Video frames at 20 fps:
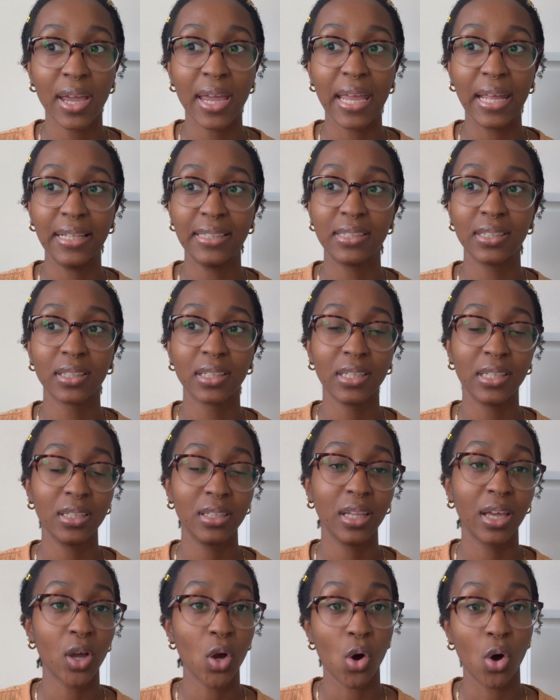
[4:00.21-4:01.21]
it deleted
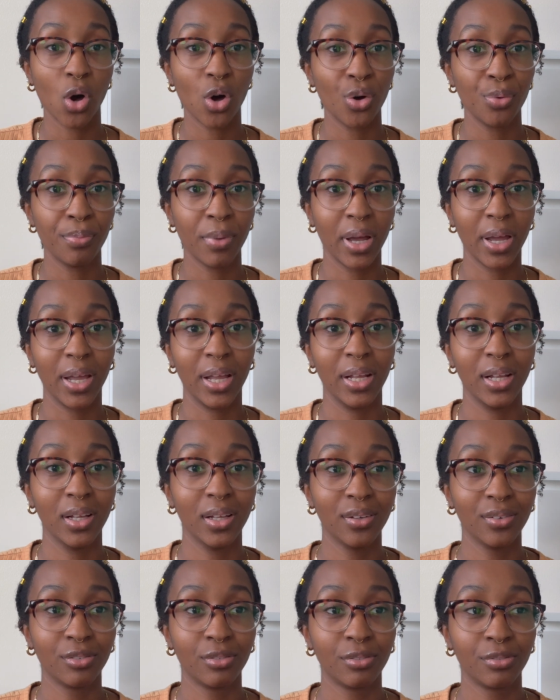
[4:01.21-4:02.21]
like all my
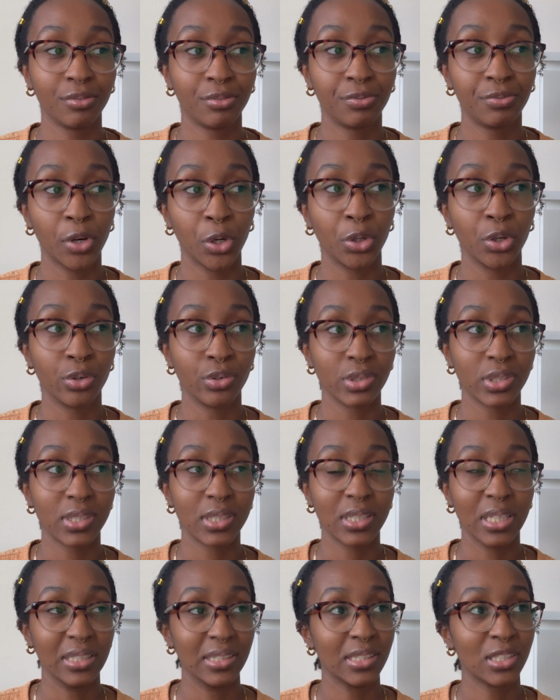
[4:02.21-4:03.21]
photos
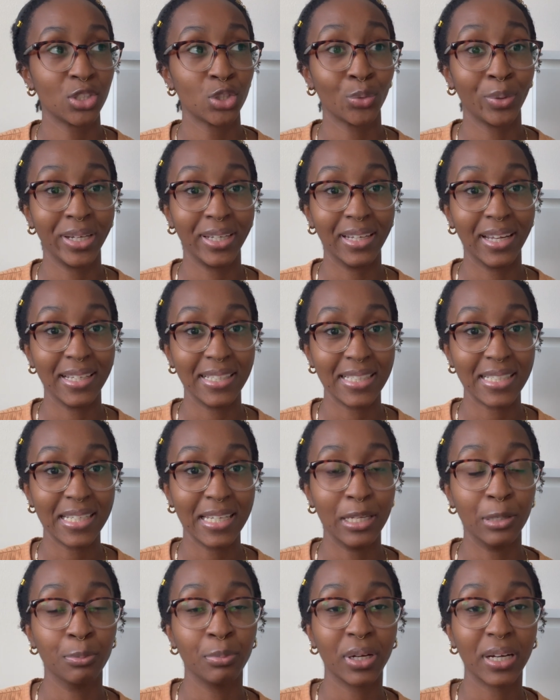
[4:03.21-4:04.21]
since
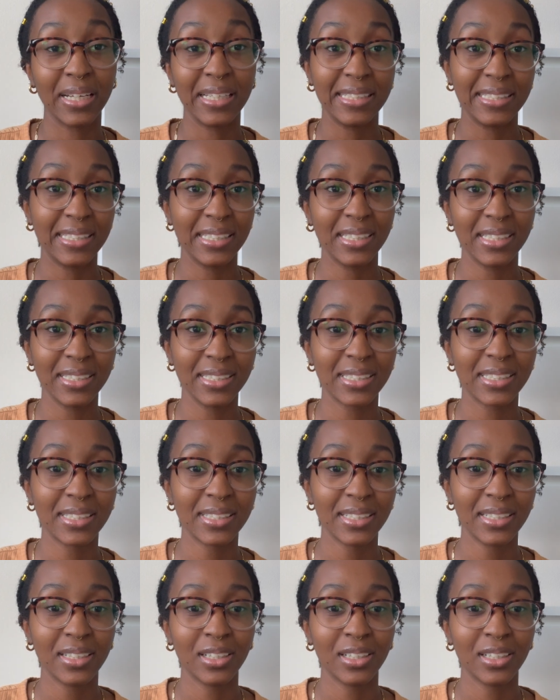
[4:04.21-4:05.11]
2019, but I didn't